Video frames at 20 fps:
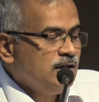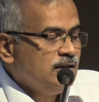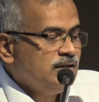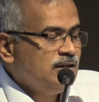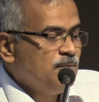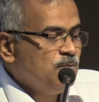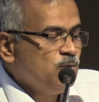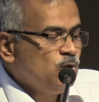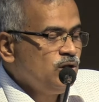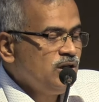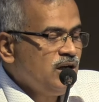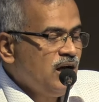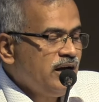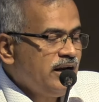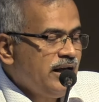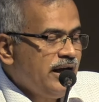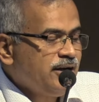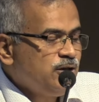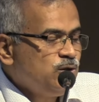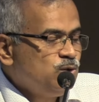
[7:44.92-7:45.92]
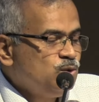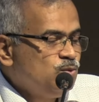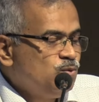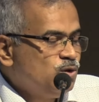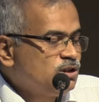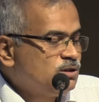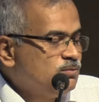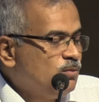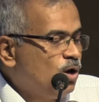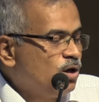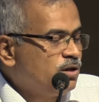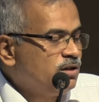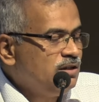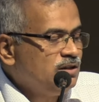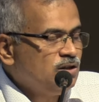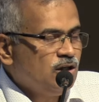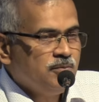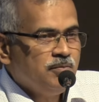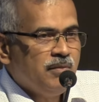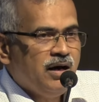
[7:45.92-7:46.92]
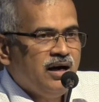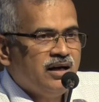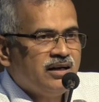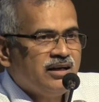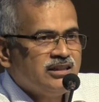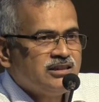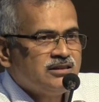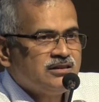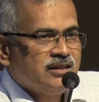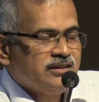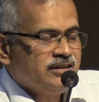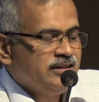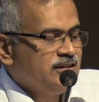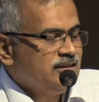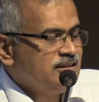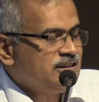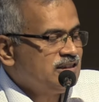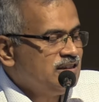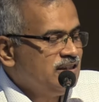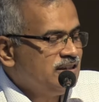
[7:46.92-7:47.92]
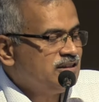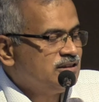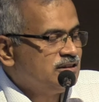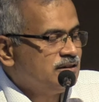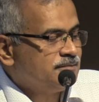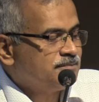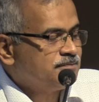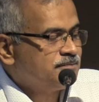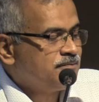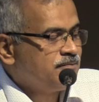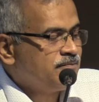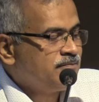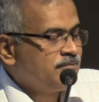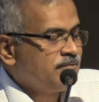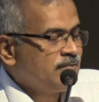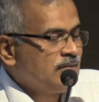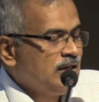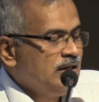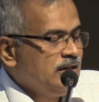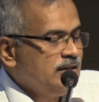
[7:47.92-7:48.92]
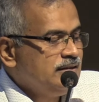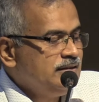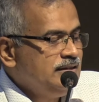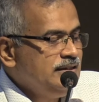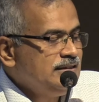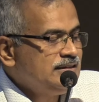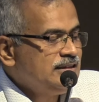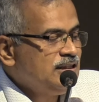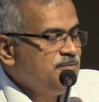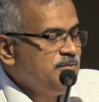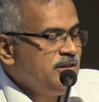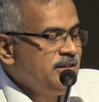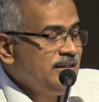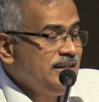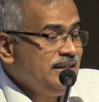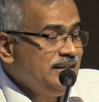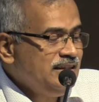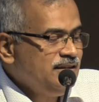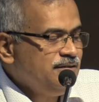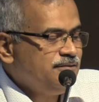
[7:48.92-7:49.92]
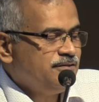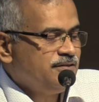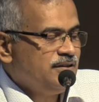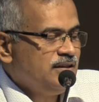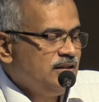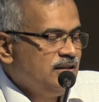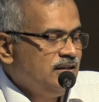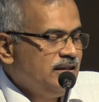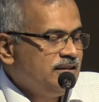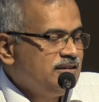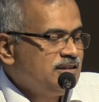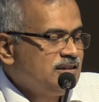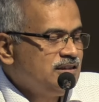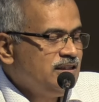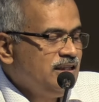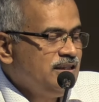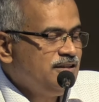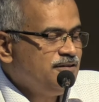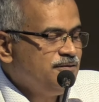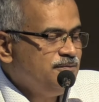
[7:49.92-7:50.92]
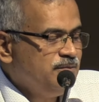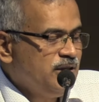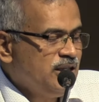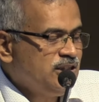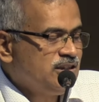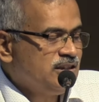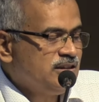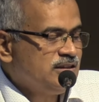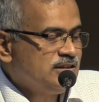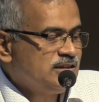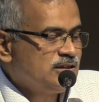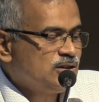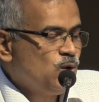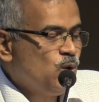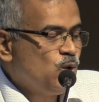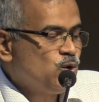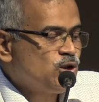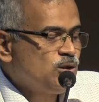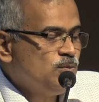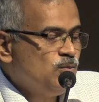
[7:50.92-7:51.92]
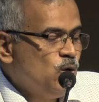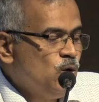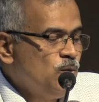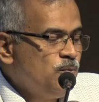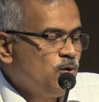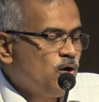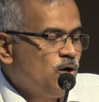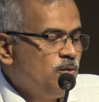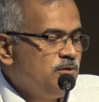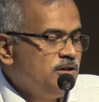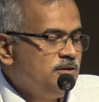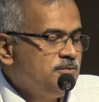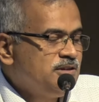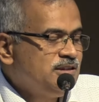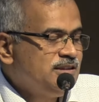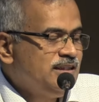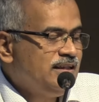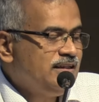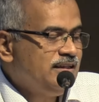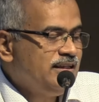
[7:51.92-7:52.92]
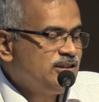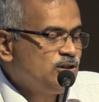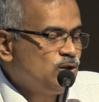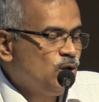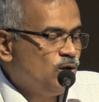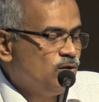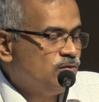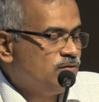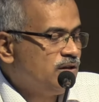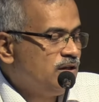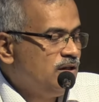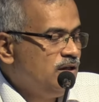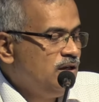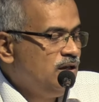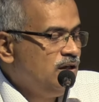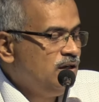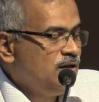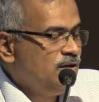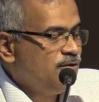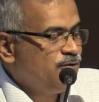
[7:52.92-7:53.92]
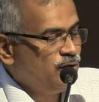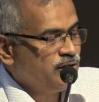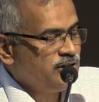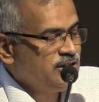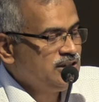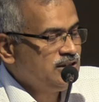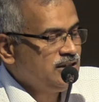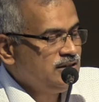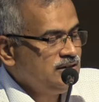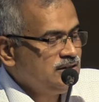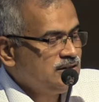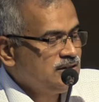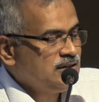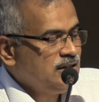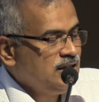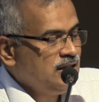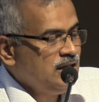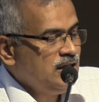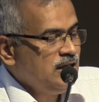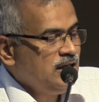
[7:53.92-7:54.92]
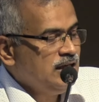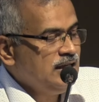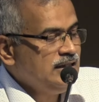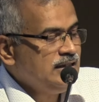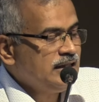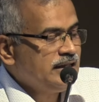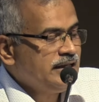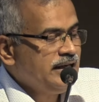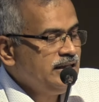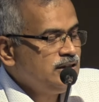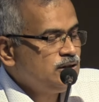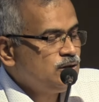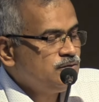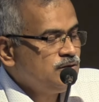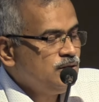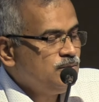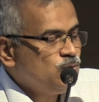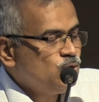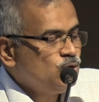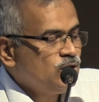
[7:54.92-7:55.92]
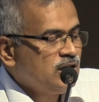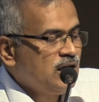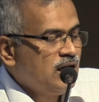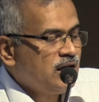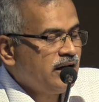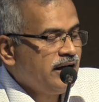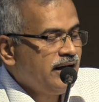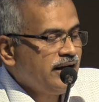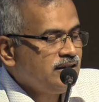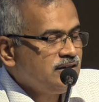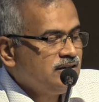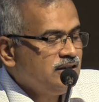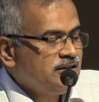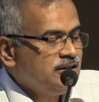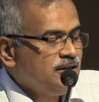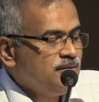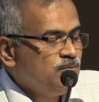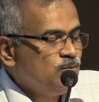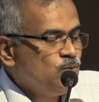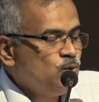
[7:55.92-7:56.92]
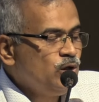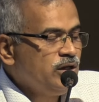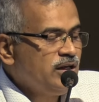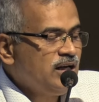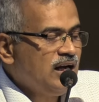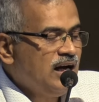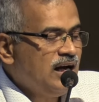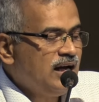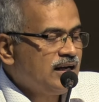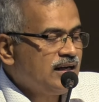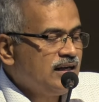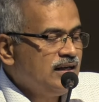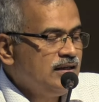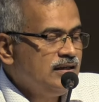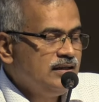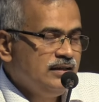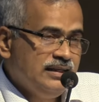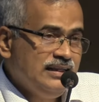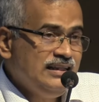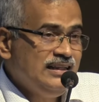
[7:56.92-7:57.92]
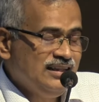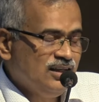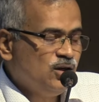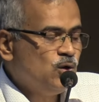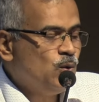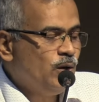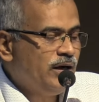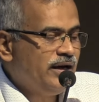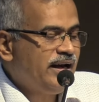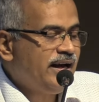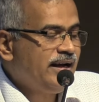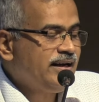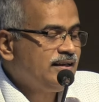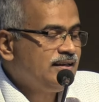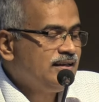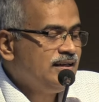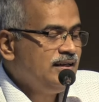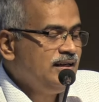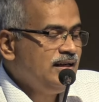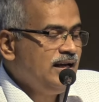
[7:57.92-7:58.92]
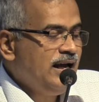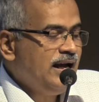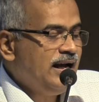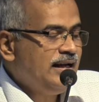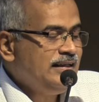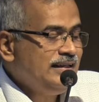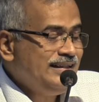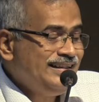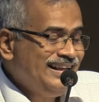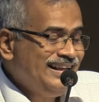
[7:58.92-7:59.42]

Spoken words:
"The Munkar Act too was modeled on Maharashtra legislation. These imitative legislative measures caused more problems than they solved. For instance, in the case of the Munkar Act, the term Munkar in the Goa Act and